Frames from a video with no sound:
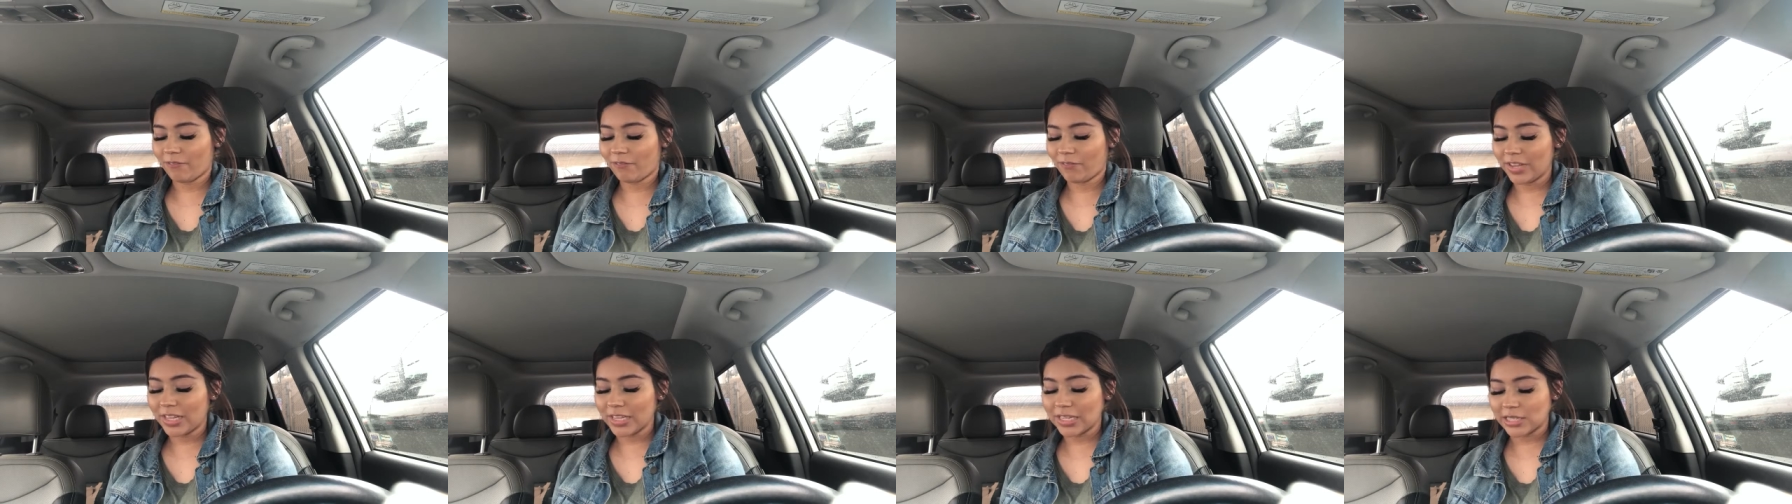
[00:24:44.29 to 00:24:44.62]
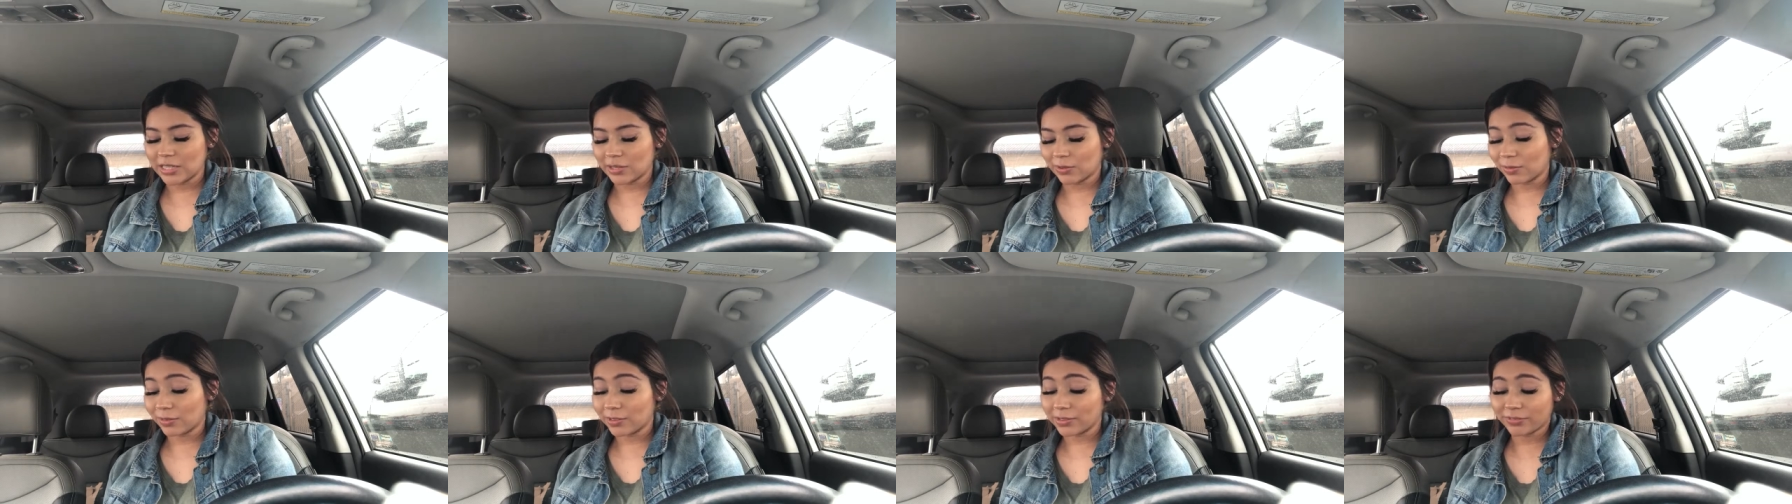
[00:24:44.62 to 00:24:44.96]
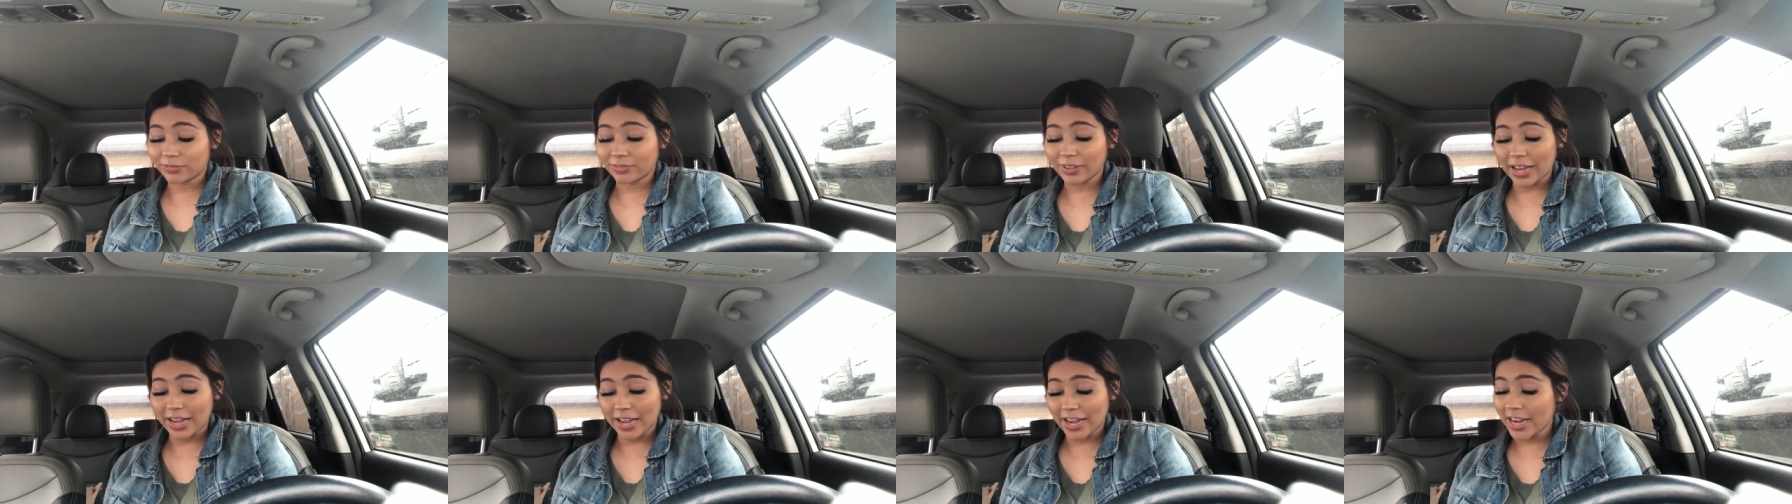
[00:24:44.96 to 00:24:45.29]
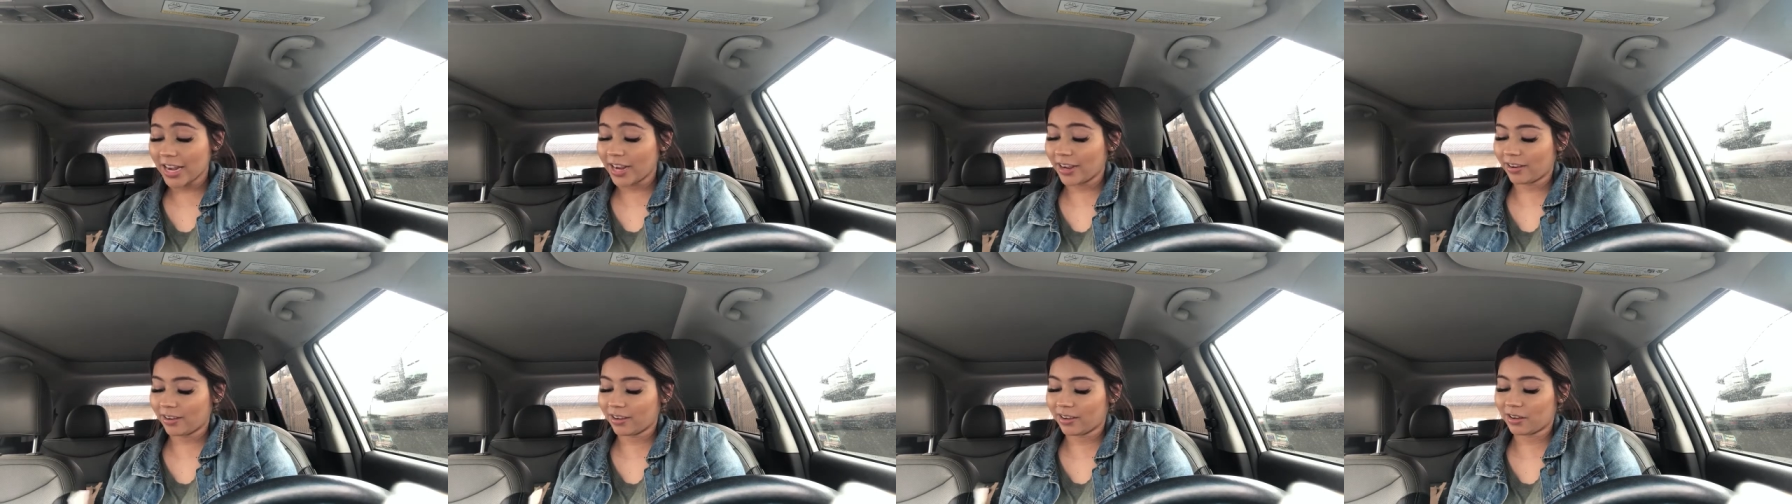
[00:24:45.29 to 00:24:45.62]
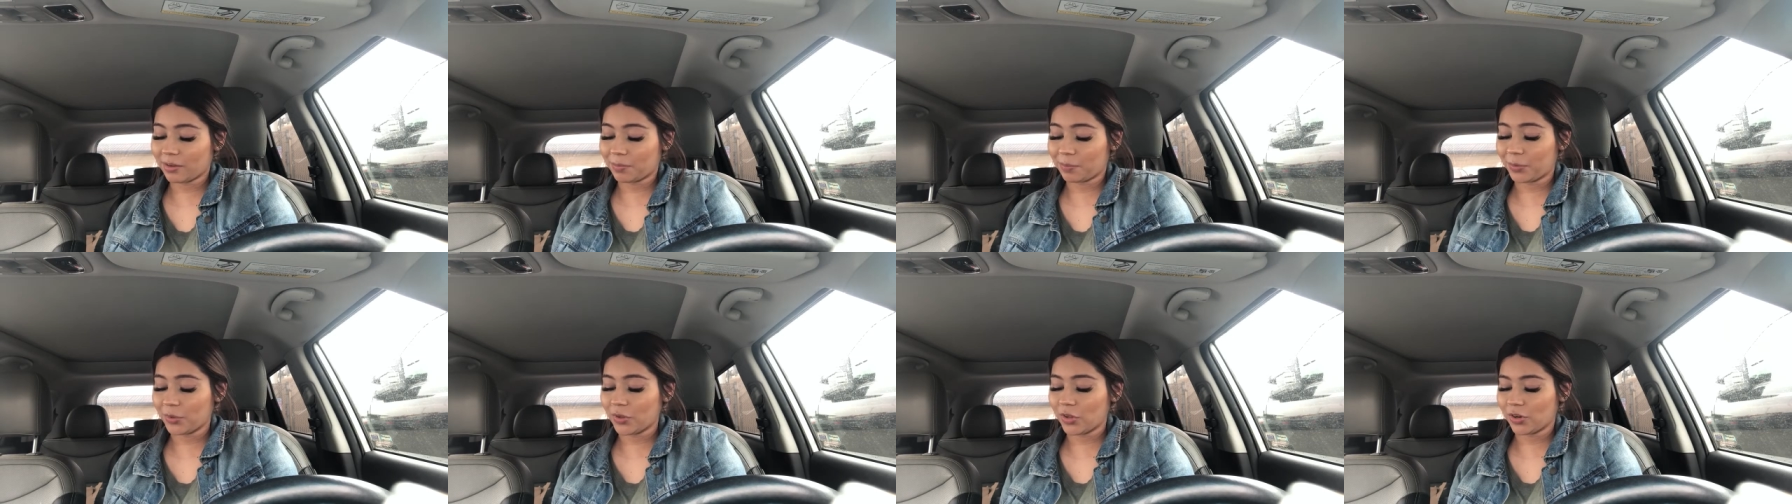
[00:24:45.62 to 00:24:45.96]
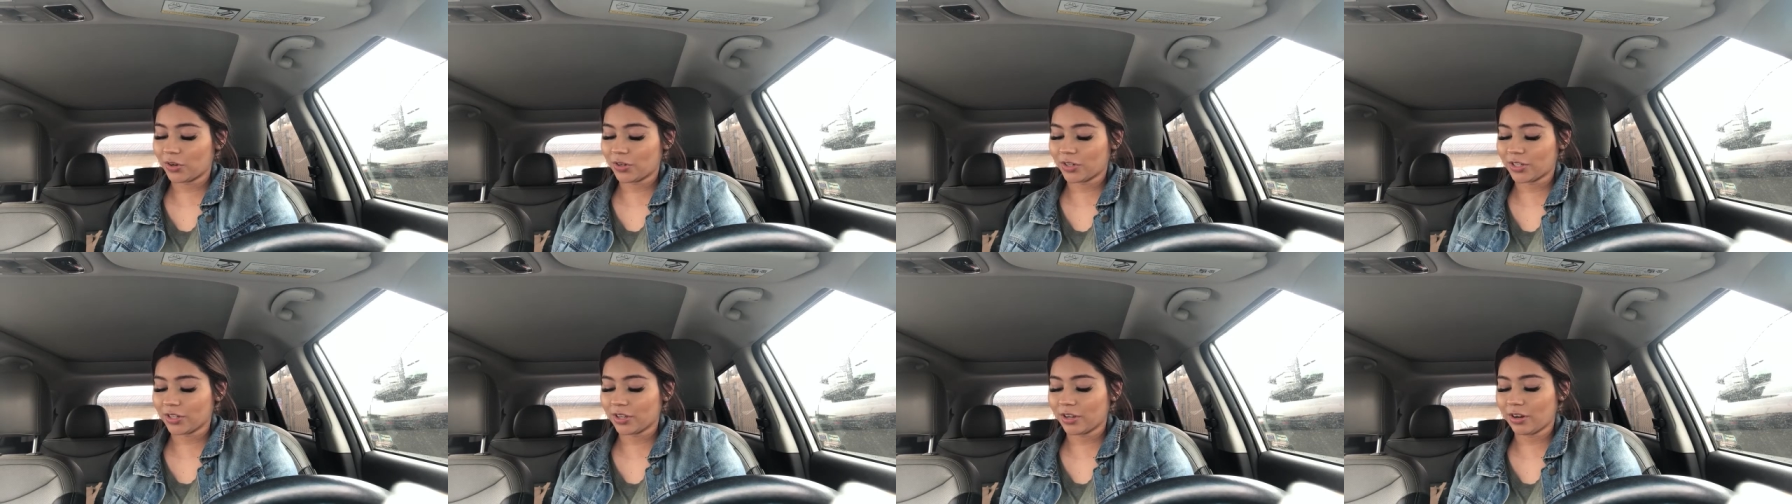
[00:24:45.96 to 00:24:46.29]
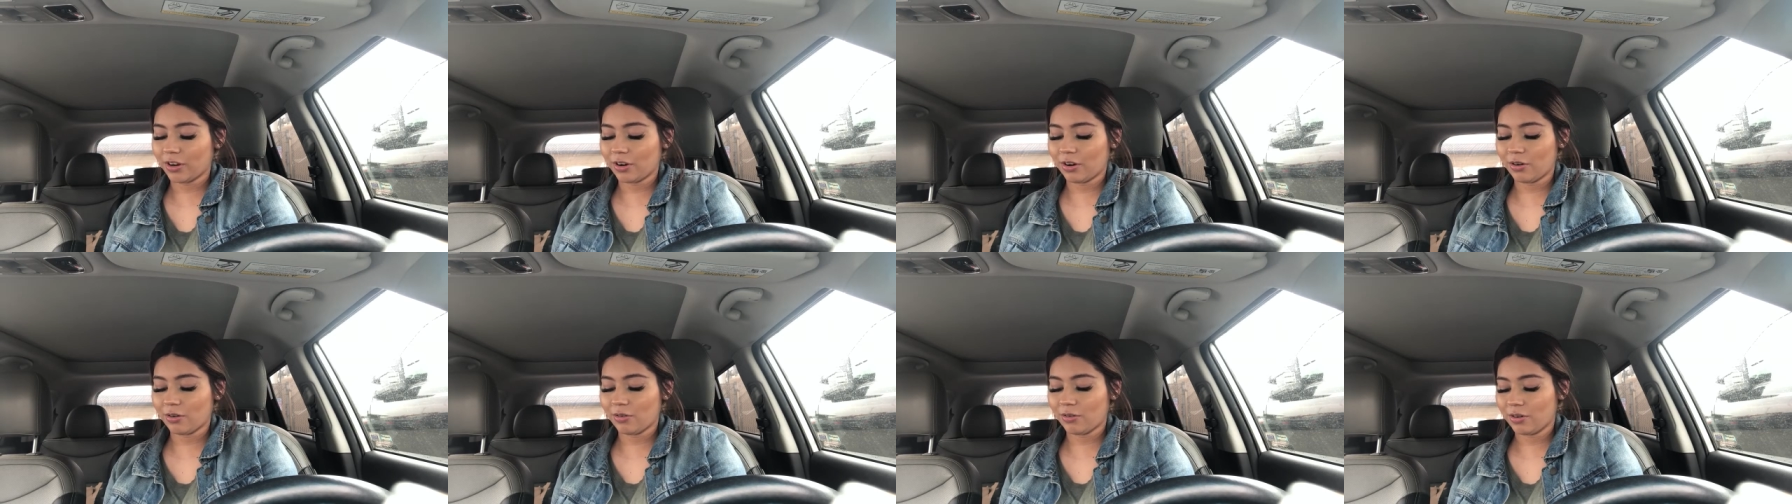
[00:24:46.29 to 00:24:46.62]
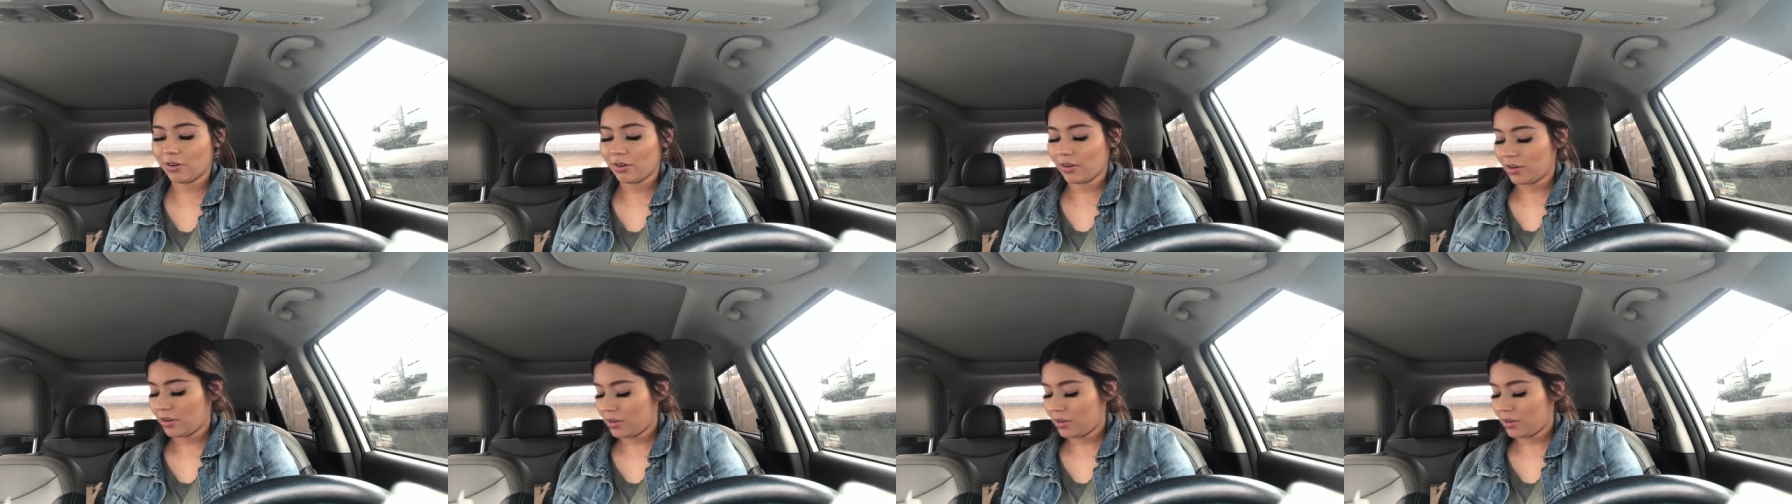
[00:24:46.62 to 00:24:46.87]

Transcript: physical fight a couple years ago